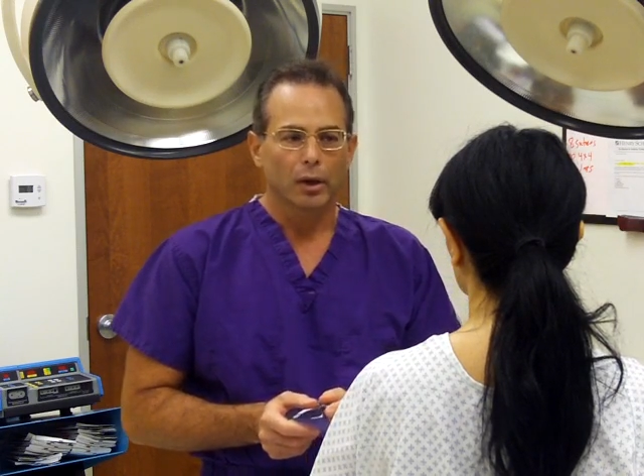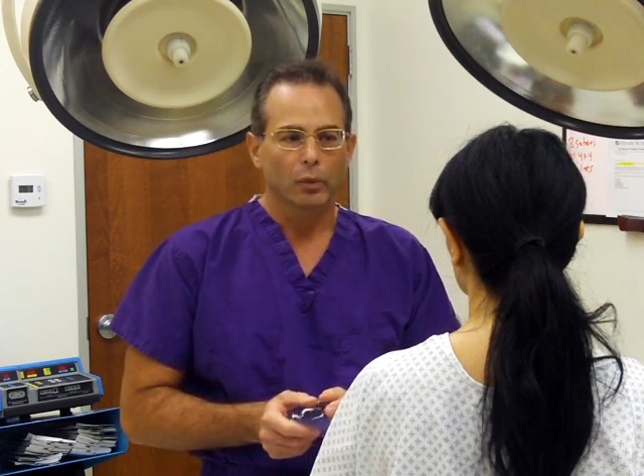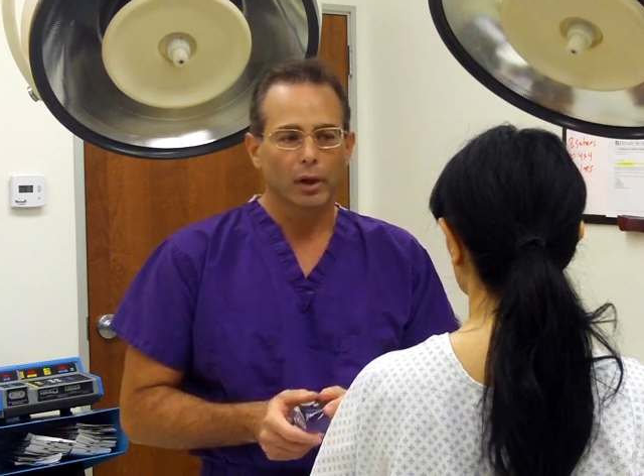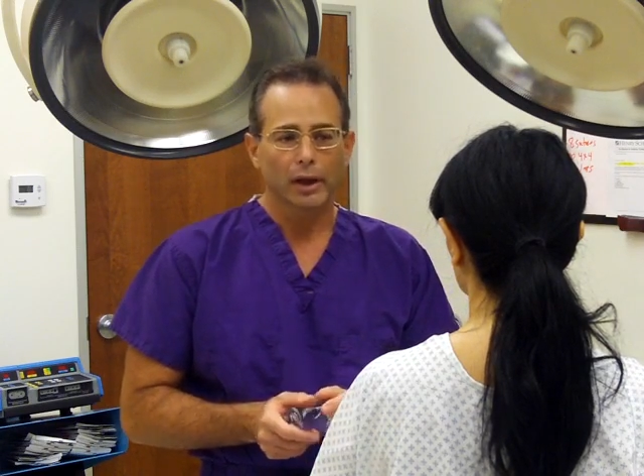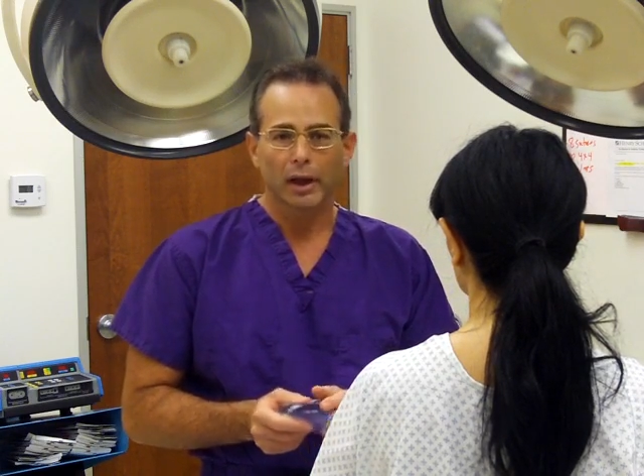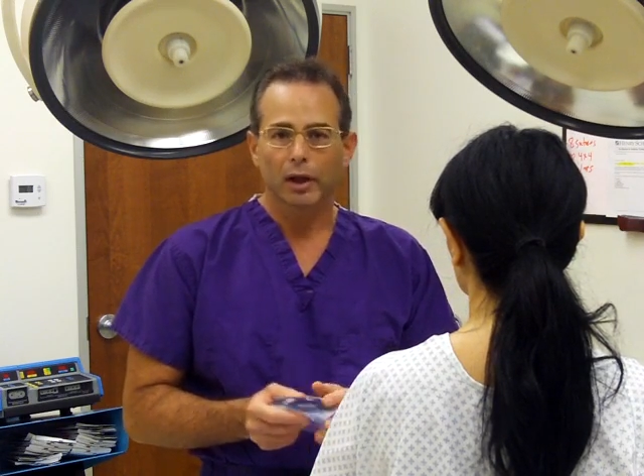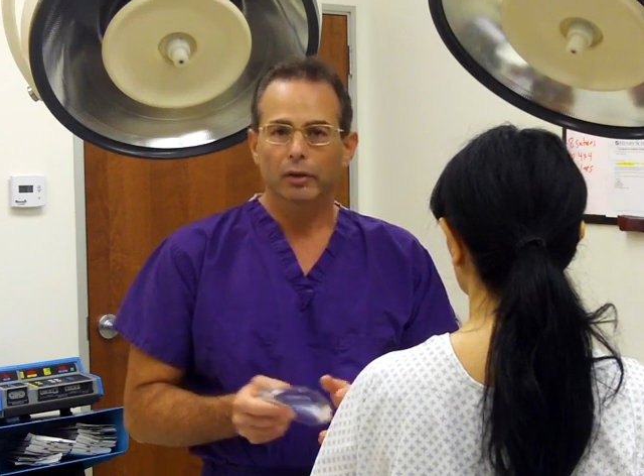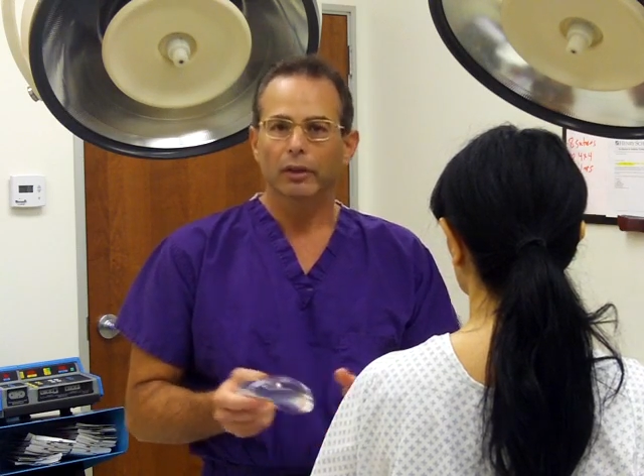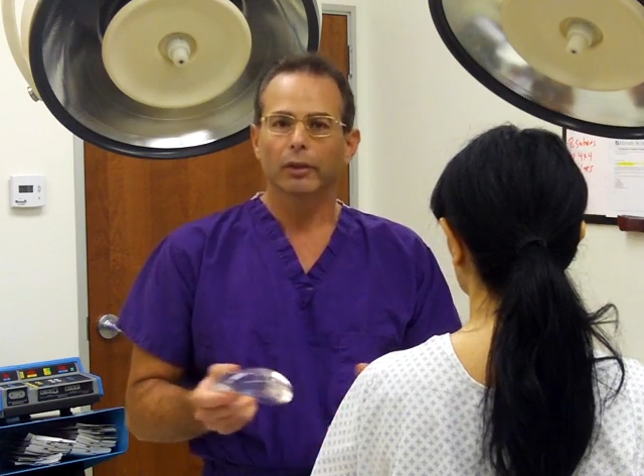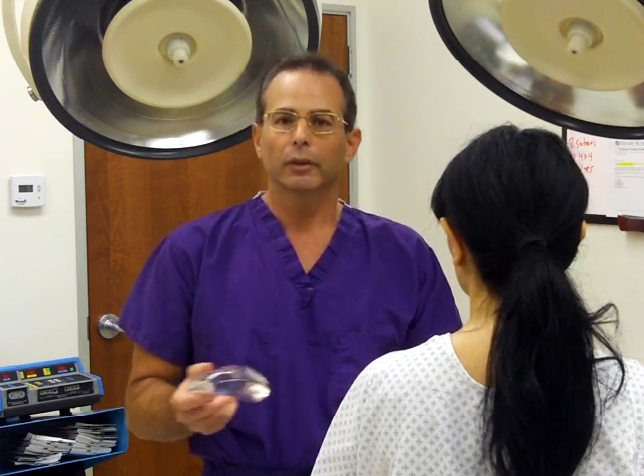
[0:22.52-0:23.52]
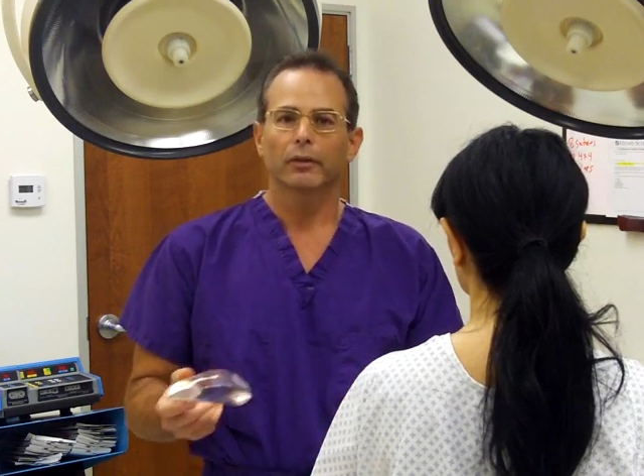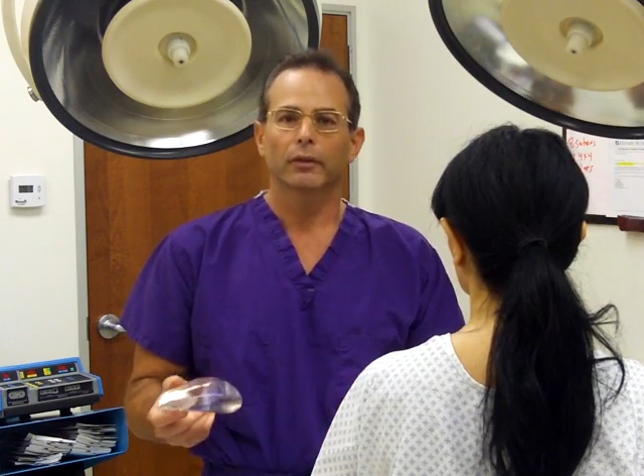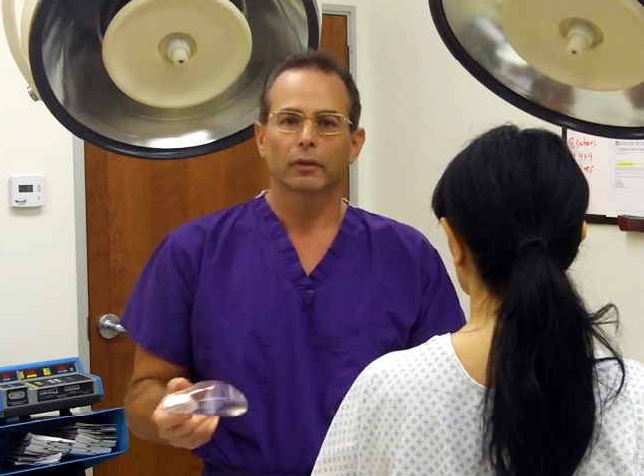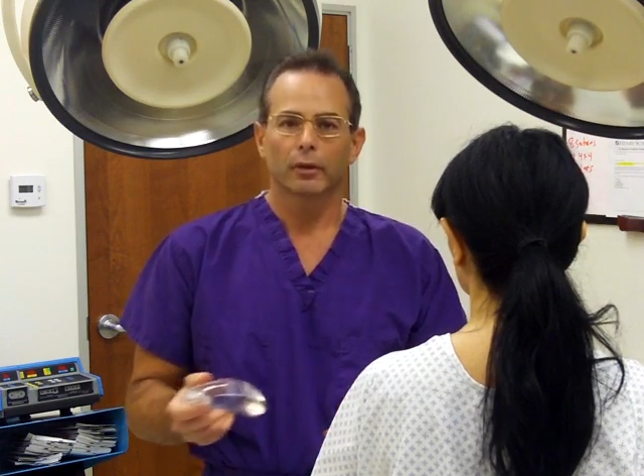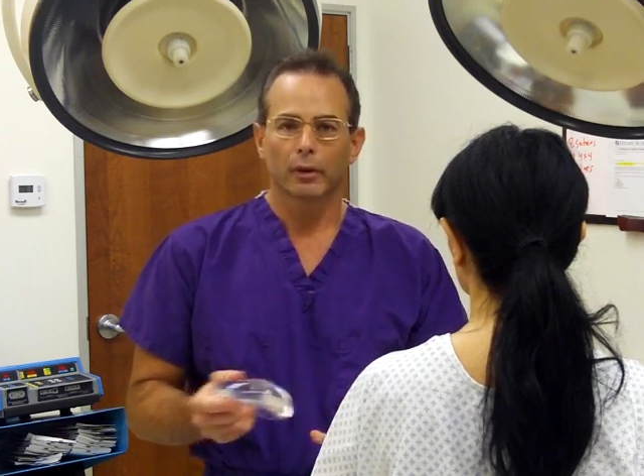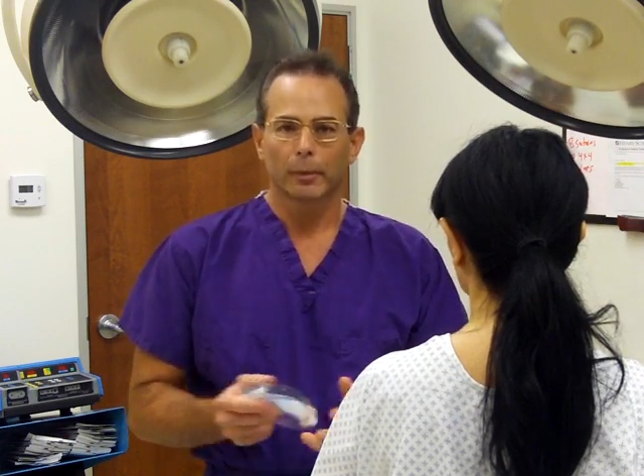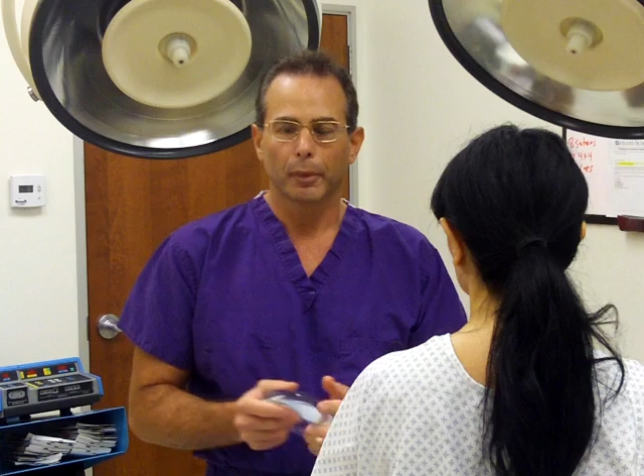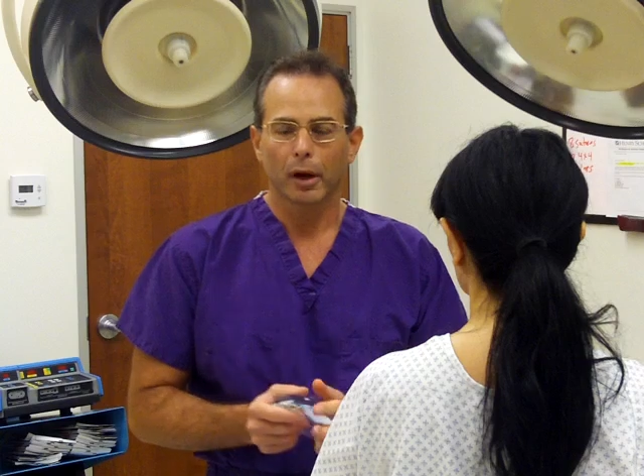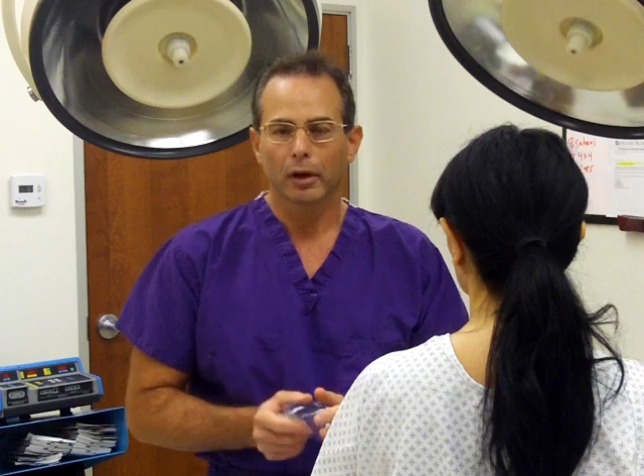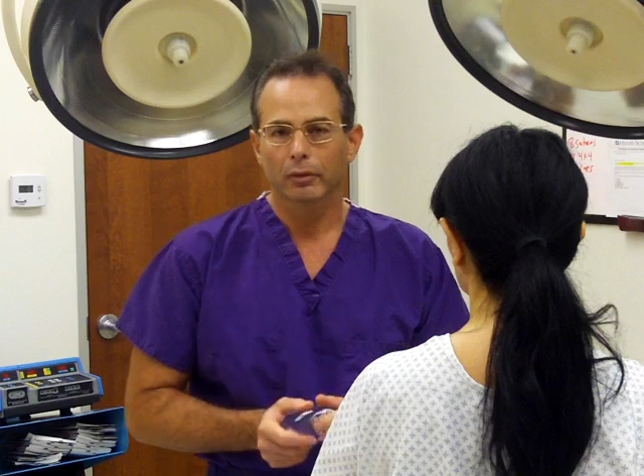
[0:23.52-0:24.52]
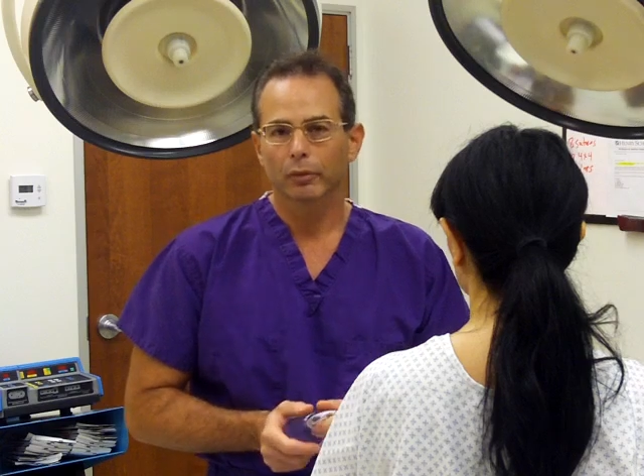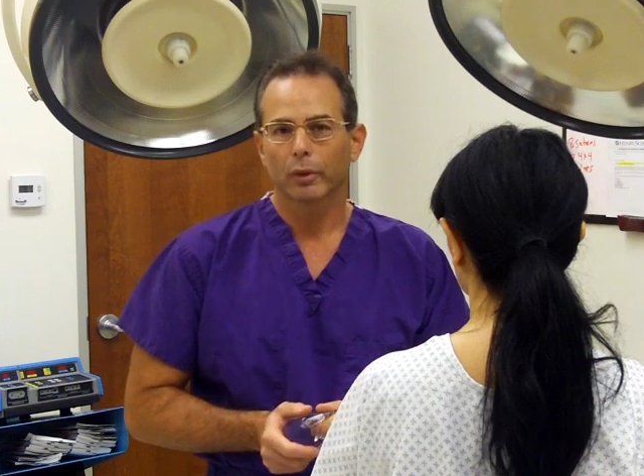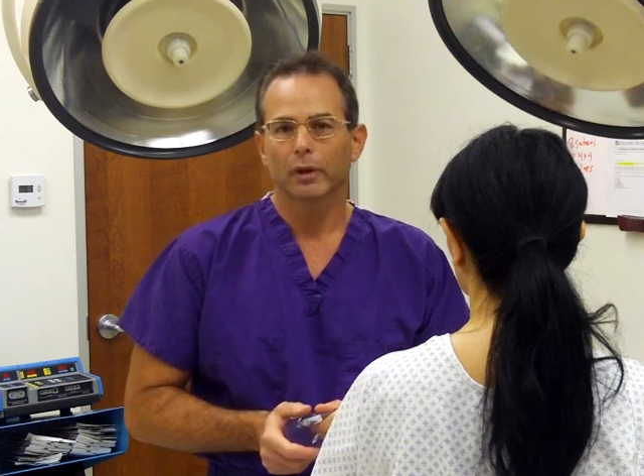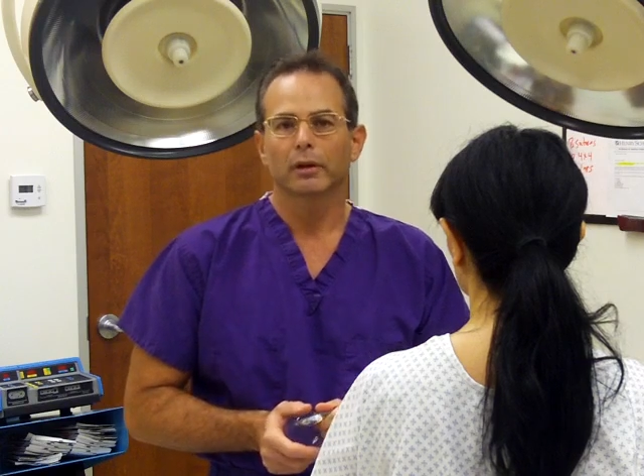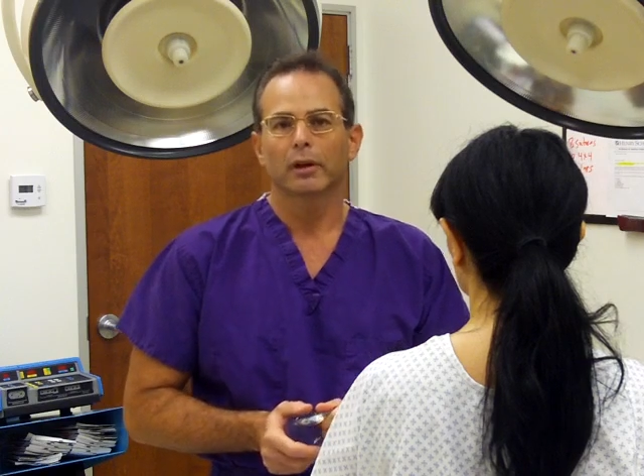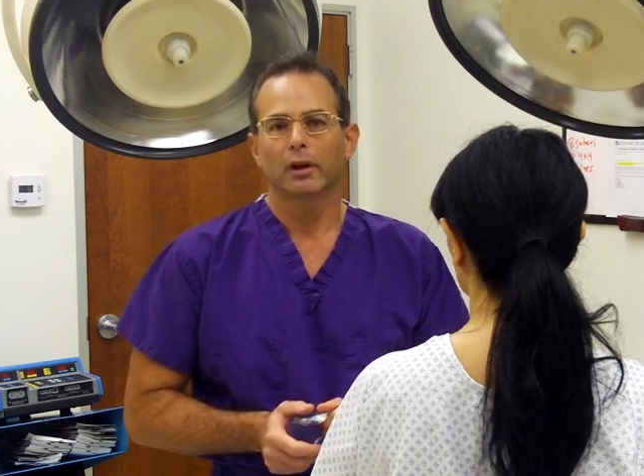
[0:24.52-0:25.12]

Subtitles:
While I agree that this is part of what